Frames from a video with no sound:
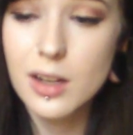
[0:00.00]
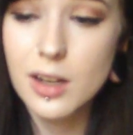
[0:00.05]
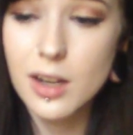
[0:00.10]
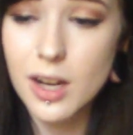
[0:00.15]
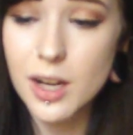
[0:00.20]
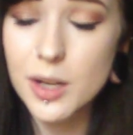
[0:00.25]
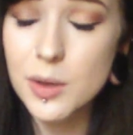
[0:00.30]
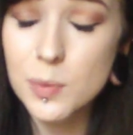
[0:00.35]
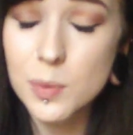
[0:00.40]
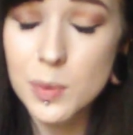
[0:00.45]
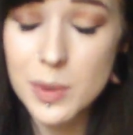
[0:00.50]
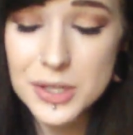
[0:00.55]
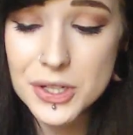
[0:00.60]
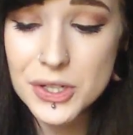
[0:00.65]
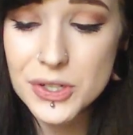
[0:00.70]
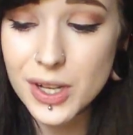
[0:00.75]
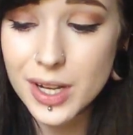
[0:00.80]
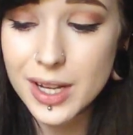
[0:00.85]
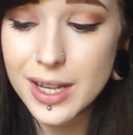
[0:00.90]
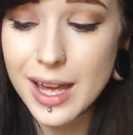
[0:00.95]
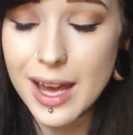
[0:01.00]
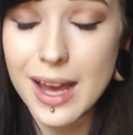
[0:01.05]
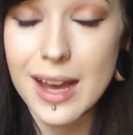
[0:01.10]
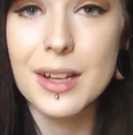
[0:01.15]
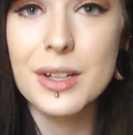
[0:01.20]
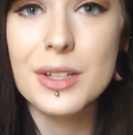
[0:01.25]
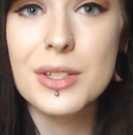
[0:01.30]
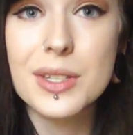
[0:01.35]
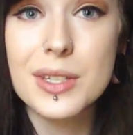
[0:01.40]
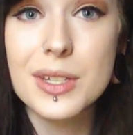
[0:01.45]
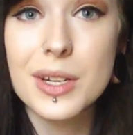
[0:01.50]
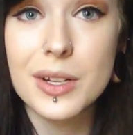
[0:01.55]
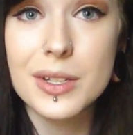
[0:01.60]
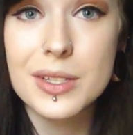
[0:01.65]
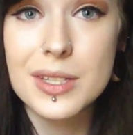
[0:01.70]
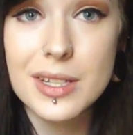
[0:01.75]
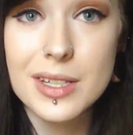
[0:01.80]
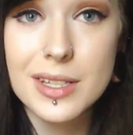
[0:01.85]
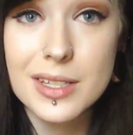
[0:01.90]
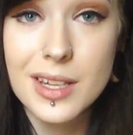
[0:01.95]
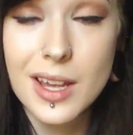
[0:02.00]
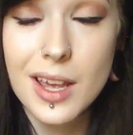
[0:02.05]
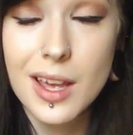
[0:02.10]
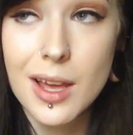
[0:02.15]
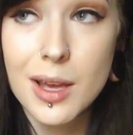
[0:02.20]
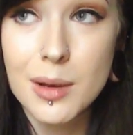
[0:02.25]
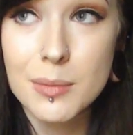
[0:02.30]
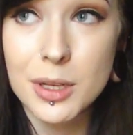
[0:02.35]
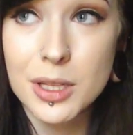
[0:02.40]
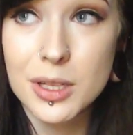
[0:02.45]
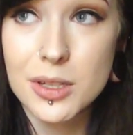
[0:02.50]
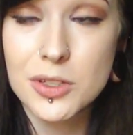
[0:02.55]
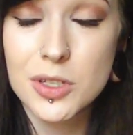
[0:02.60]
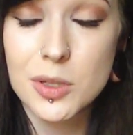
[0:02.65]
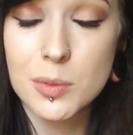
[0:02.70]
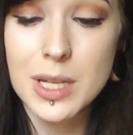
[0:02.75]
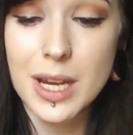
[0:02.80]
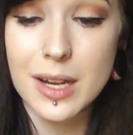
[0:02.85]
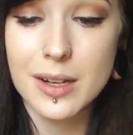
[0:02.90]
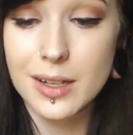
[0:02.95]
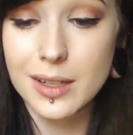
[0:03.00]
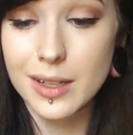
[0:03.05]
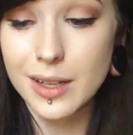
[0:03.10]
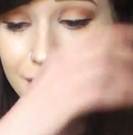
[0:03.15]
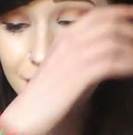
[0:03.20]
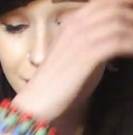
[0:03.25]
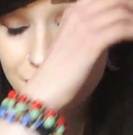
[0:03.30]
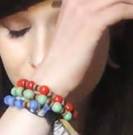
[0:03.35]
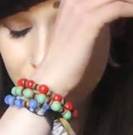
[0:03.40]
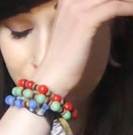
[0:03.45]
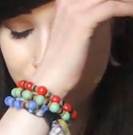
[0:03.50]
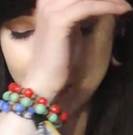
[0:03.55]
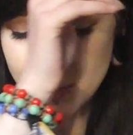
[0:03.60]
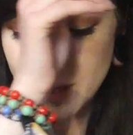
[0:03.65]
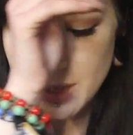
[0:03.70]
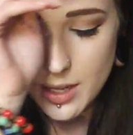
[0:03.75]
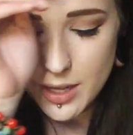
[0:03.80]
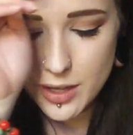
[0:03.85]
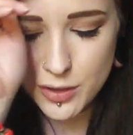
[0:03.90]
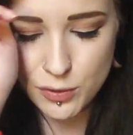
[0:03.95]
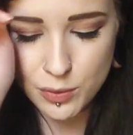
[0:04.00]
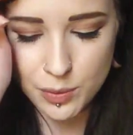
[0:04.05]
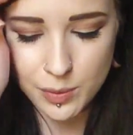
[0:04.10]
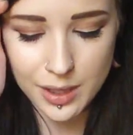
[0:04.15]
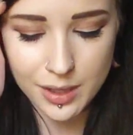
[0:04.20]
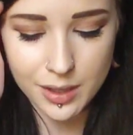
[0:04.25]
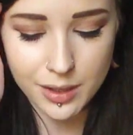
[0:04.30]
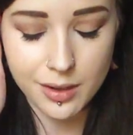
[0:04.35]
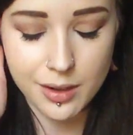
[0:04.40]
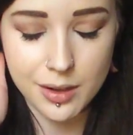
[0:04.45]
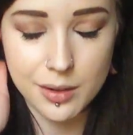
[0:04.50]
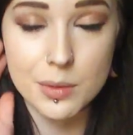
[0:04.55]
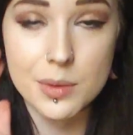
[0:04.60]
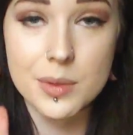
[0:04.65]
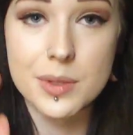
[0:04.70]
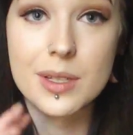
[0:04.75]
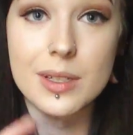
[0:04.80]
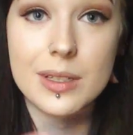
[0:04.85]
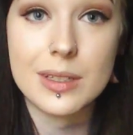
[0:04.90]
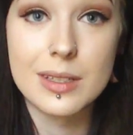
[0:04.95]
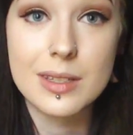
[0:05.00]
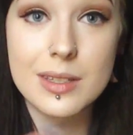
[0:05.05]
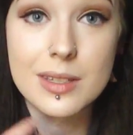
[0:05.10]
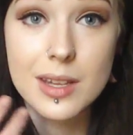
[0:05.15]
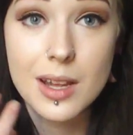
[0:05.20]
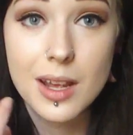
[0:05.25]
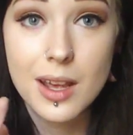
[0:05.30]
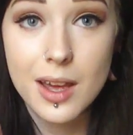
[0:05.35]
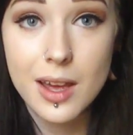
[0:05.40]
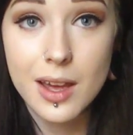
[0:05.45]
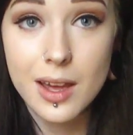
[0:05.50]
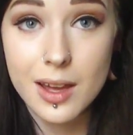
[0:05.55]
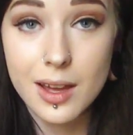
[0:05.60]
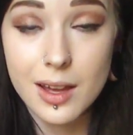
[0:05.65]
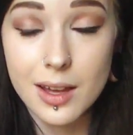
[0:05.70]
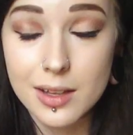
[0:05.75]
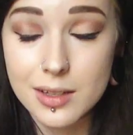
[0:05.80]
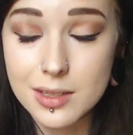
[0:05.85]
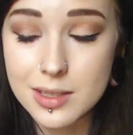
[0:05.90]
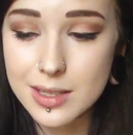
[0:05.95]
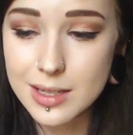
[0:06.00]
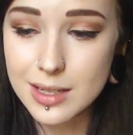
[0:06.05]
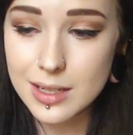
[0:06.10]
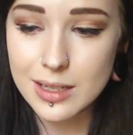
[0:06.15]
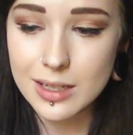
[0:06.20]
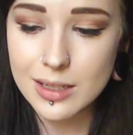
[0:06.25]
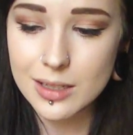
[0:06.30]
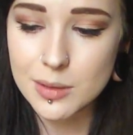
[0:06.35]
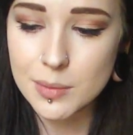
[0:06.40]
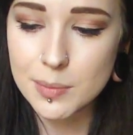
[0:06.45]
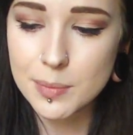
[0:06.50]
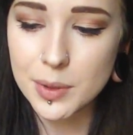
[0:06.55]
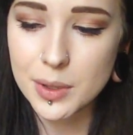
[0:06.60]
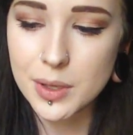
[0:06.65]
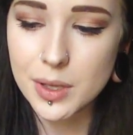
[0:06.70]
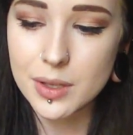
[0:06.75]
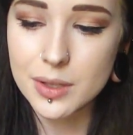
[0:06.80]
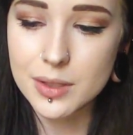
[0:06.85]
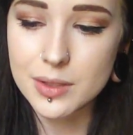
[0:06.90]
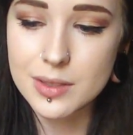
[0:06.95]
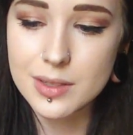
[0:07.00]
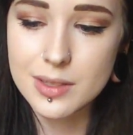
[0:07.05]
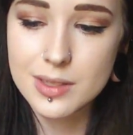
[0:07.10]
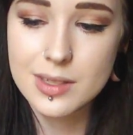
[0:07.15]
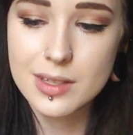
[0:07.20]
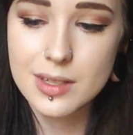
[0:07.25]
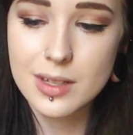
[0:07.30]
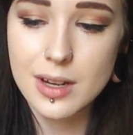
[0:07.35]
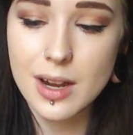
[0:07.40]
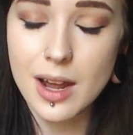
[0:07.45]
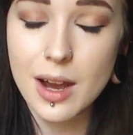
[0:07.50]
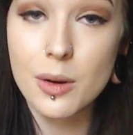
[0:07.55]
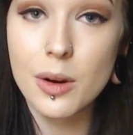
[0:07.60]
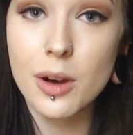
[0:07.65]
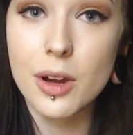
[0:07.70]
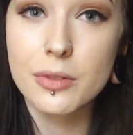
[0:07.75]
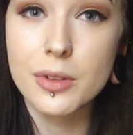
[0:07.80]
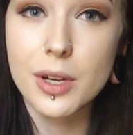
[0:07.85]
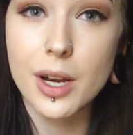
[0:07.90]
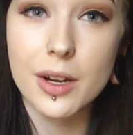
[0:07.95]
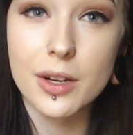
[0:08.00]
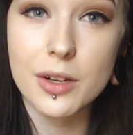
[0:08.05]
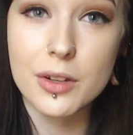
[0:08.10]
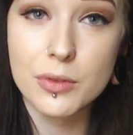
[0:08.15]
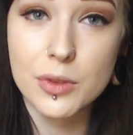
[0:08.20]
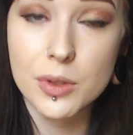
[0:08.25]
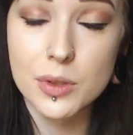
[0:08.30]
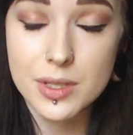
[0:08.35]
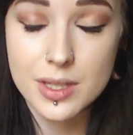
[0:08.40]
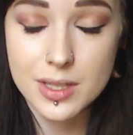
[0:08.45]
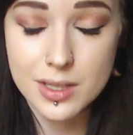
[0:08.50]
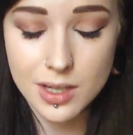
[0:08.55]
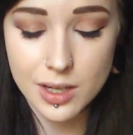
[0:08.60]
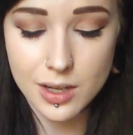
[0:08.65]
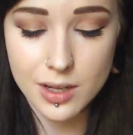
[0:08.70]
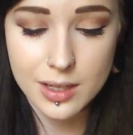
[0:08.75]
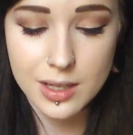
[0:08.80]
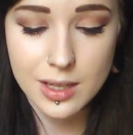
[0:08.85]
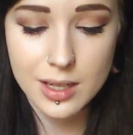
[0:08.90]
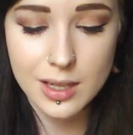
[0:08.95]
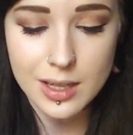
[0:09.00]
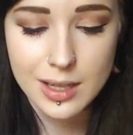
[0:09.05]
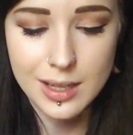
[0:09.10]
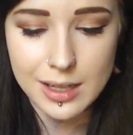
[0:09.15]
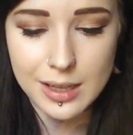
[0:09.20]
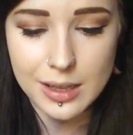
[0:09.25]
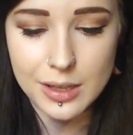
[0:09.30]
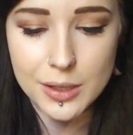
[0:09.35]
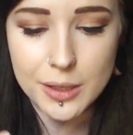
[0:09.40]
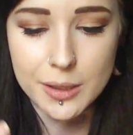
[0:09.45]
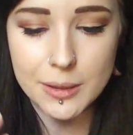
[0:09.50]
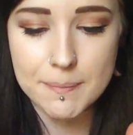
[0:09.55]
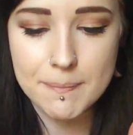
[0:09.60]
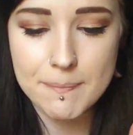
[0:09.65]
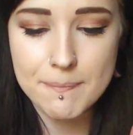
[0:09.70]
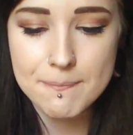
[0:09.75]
I wish I had started my YouTube channel later on in my life when I wasn't a scene kid, because now I've kind of got stuck in the